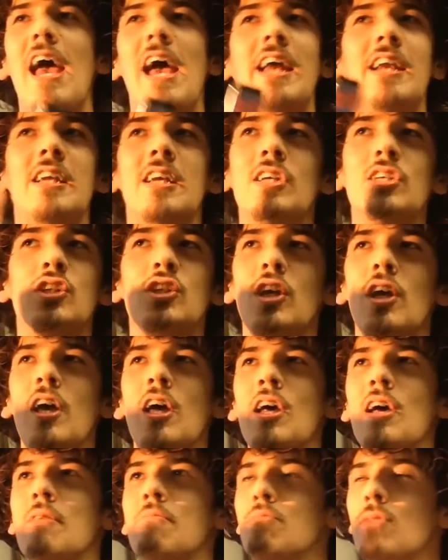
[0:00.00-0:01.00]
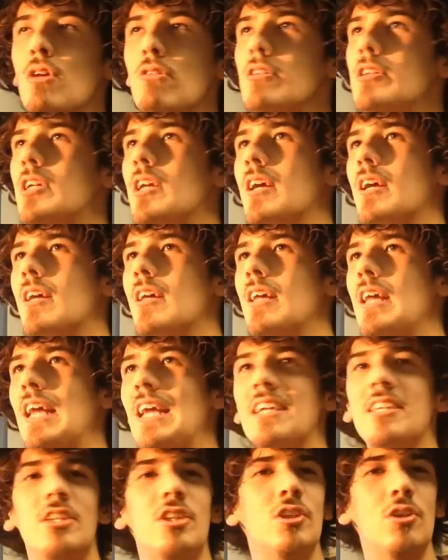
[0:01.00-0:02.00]
and his music
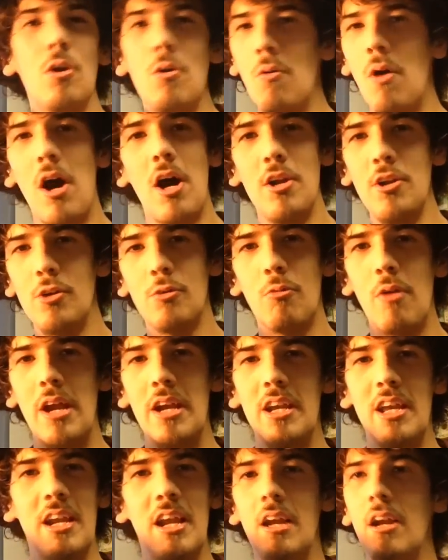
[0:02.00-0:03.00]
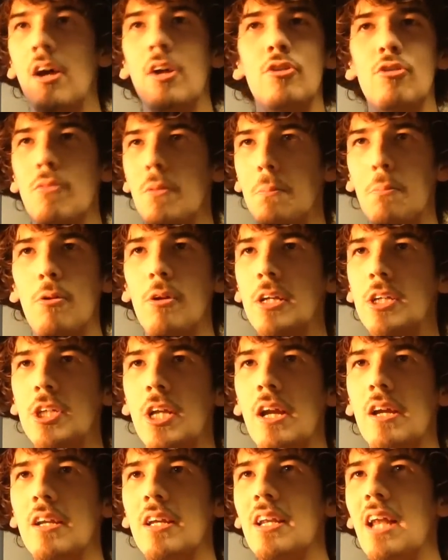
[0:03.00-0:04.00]
is so underrated and
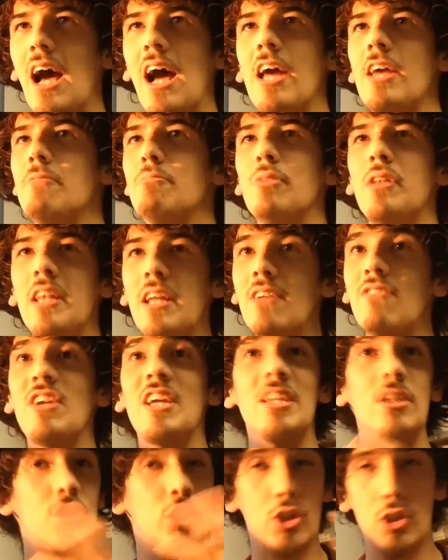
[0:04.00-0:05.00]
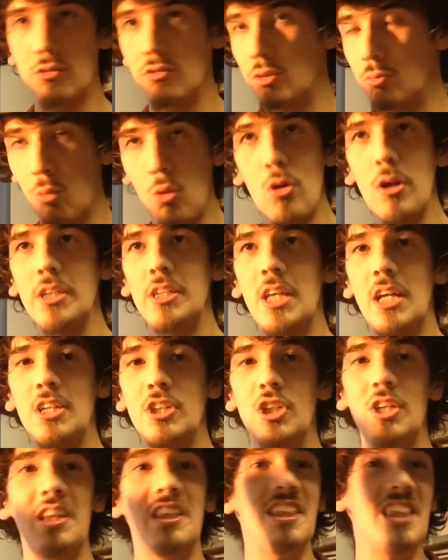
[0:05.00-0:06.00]
underappreciated. I believe he deserves more
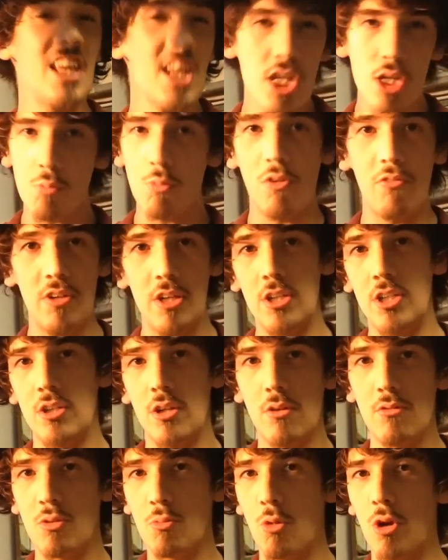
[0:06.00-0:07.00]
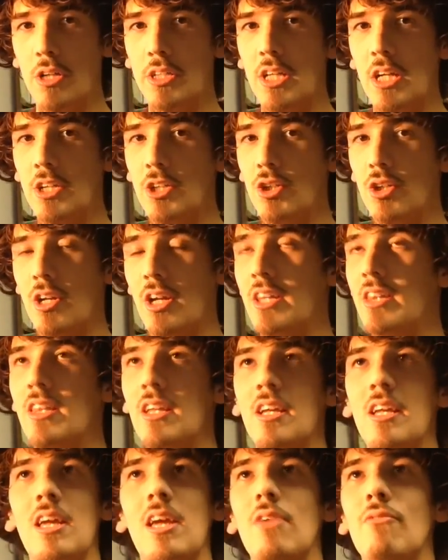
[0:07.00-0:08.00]
attention. This movie deserves more attention. I
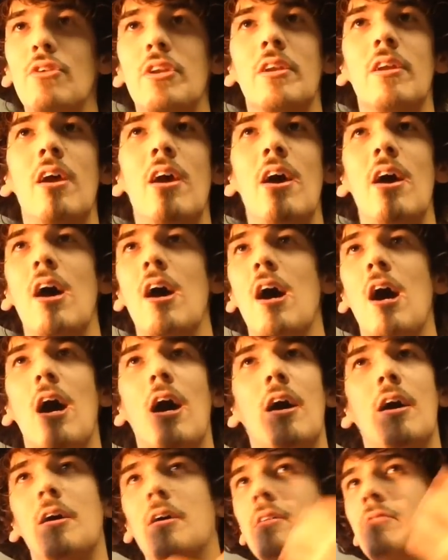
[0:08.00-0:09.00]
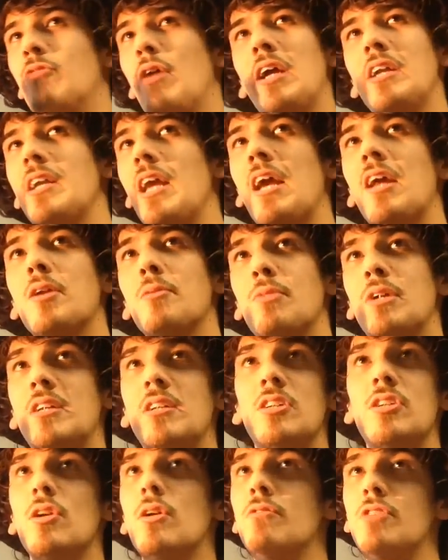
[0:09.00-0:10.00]
think even Randy Edelman
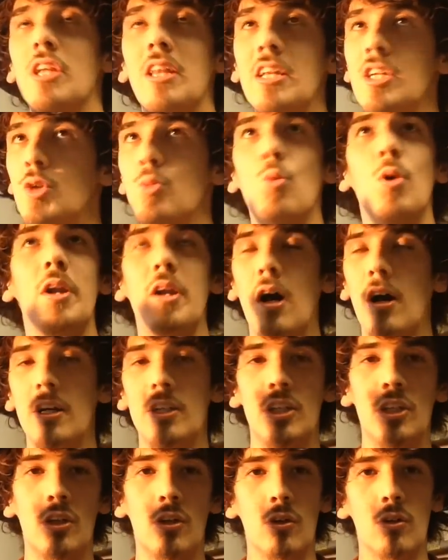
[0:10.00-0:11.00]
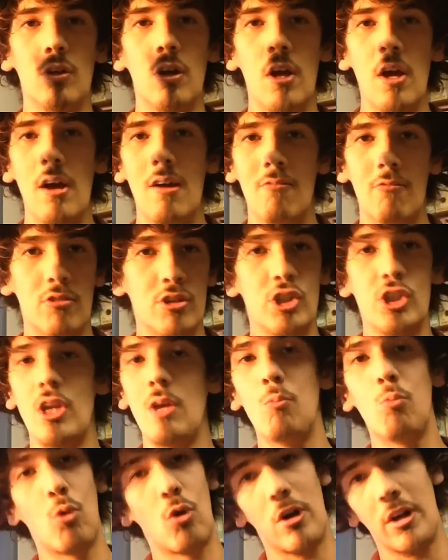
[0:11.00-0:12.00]
deserves at least one Oscar for
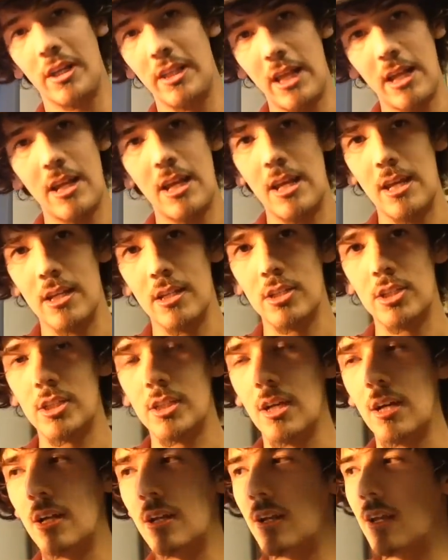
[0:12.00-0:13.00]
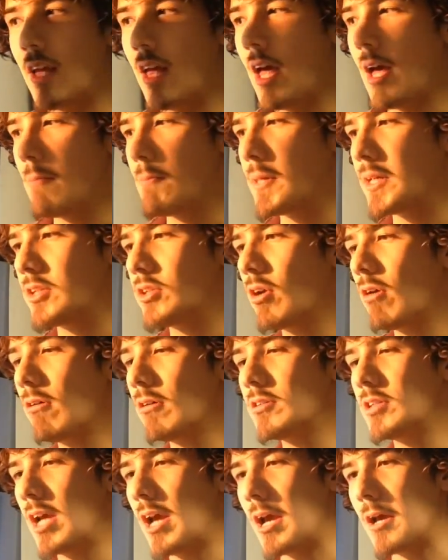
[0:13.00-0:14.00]
some work that he has done. But
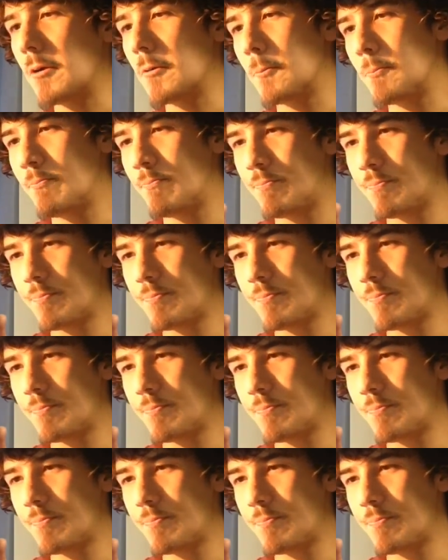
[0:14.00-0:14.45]
Tall Tale,